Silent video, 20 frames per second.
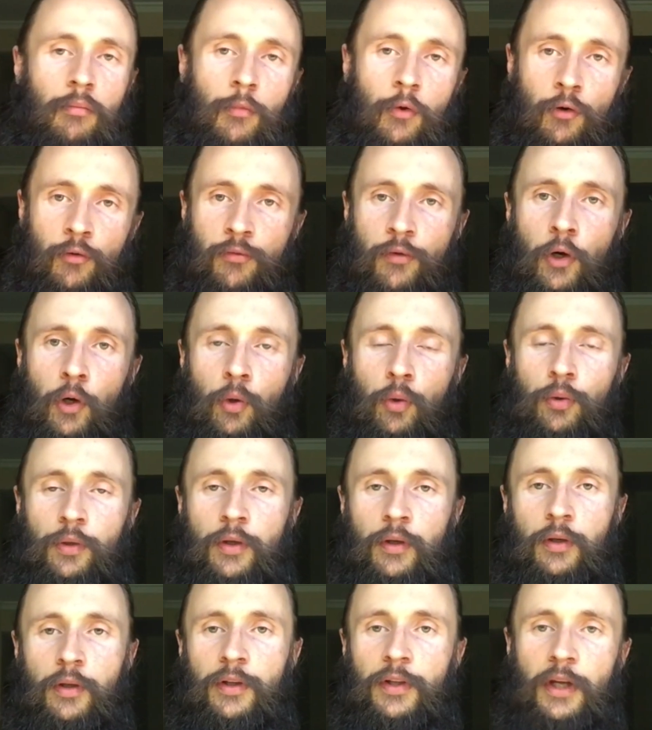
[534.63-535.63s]

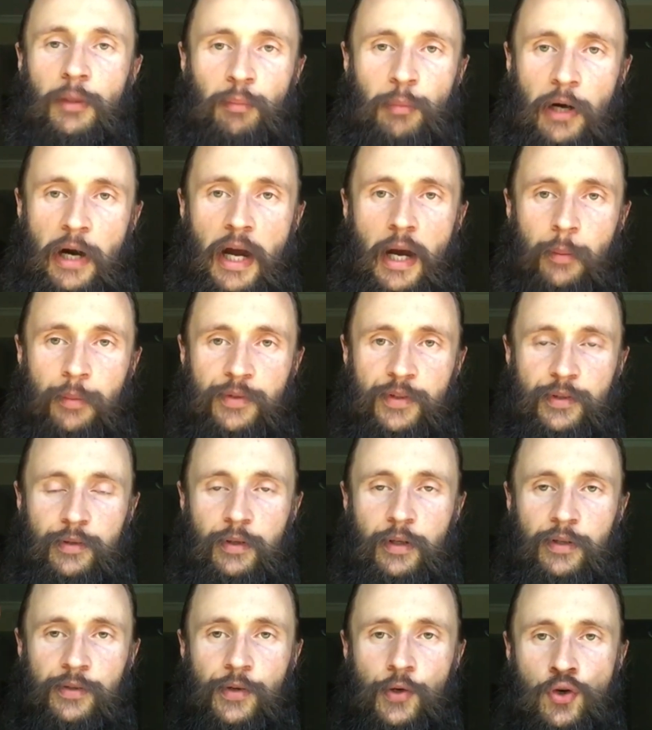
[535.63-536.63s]
road that perhaps
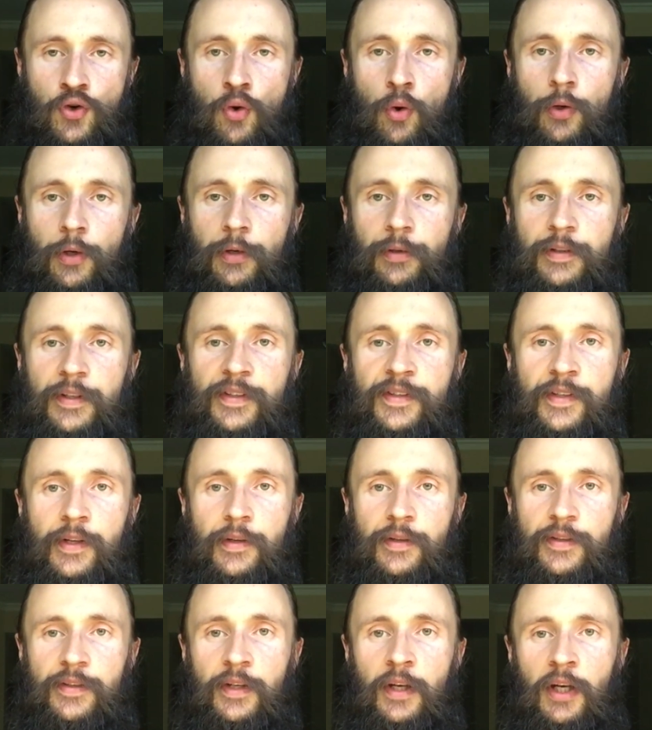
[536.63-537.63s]
is a shorter
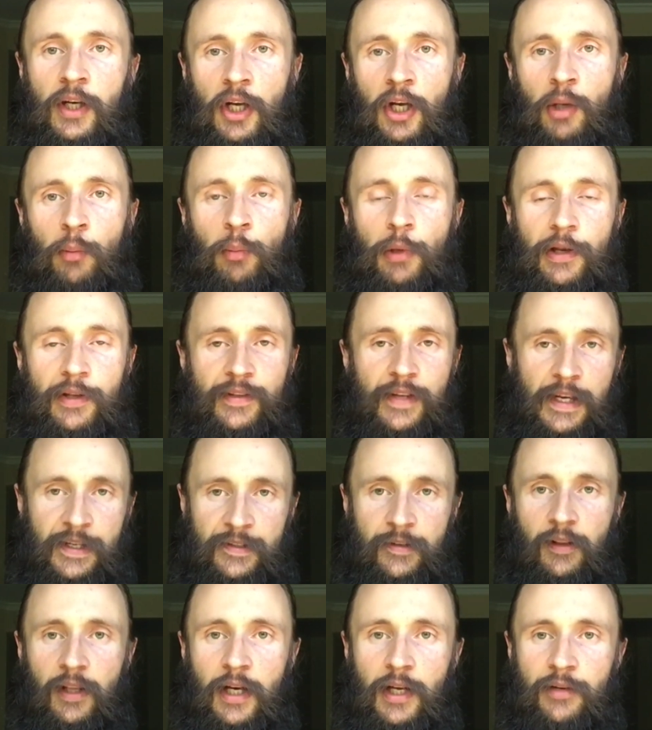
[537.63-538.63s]
distance, but it
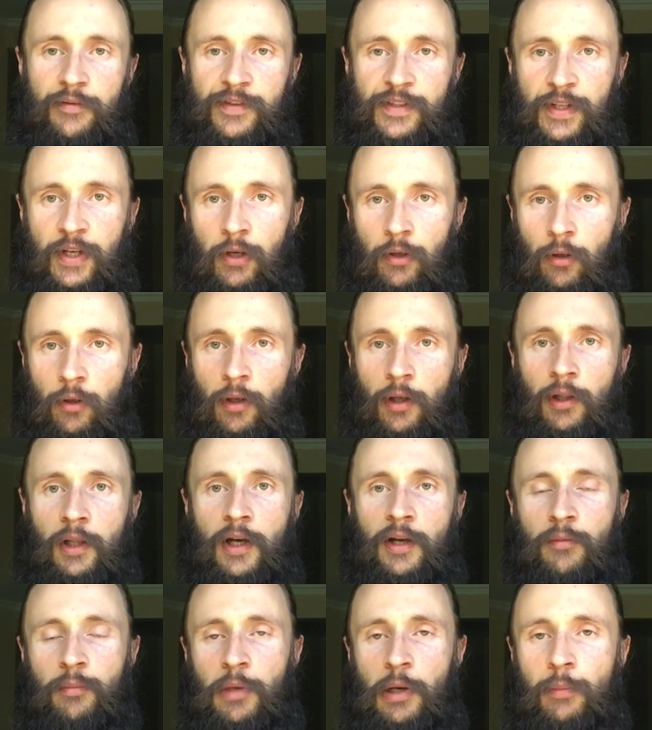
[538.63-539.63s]
takes a lot of skill, a
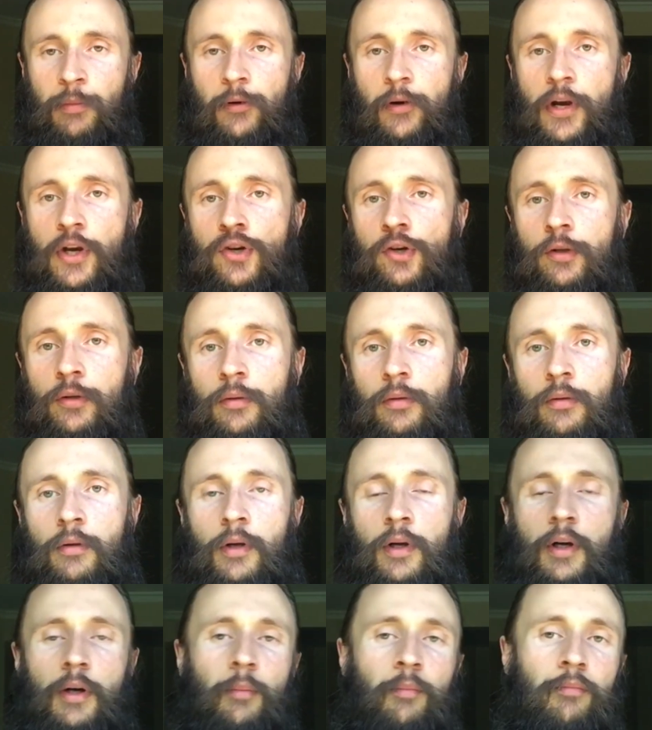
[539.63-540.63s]
lot of preparation,
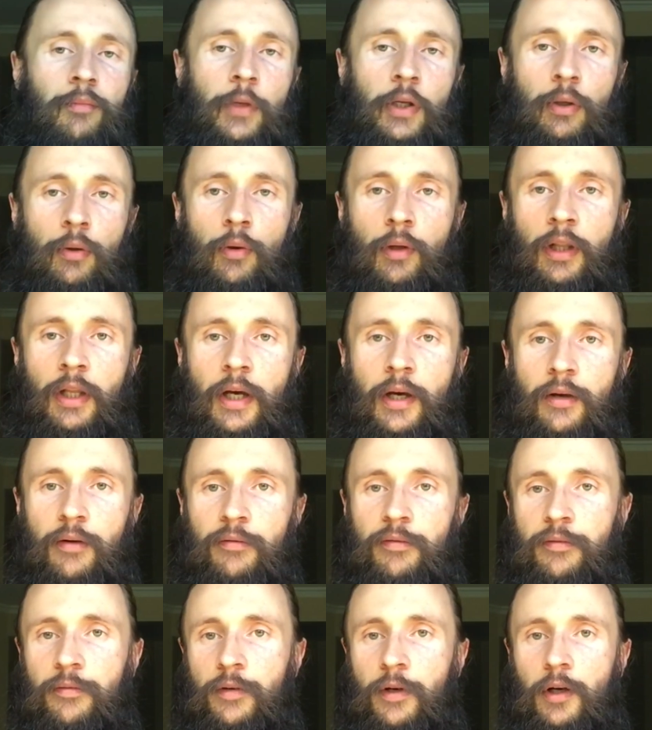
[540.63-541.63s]
a lot
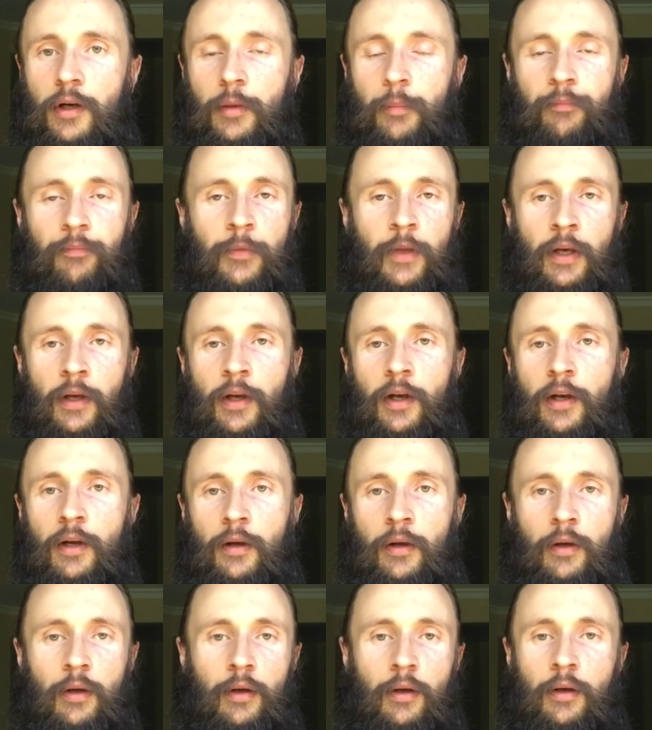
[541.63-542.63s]
of
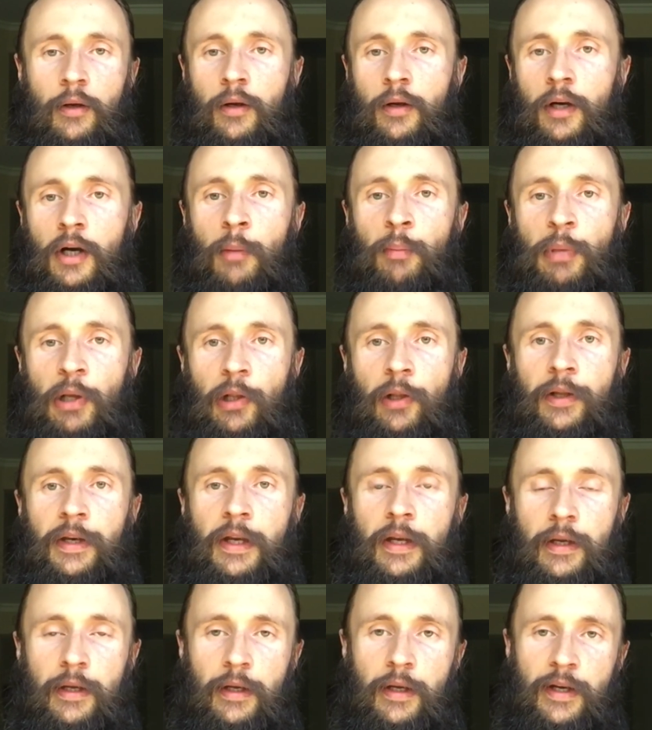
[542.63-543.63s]

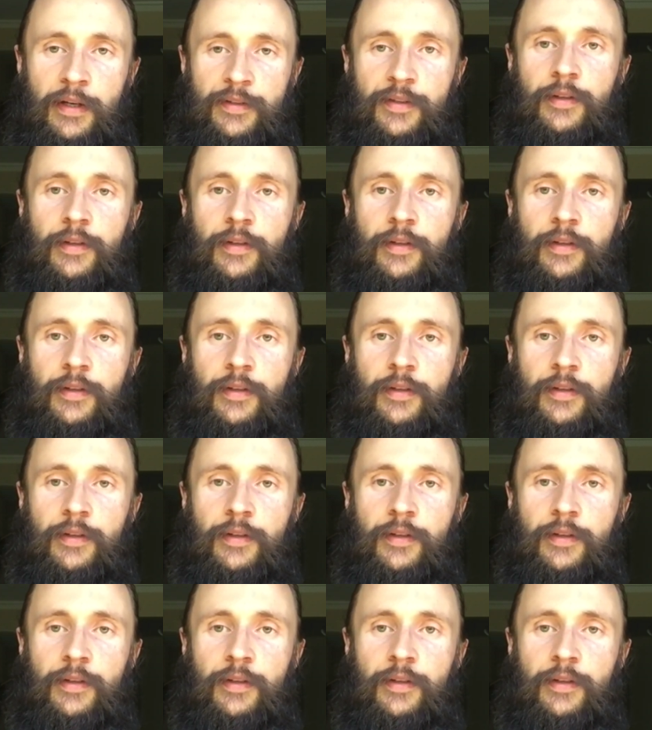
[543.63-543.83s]
ability as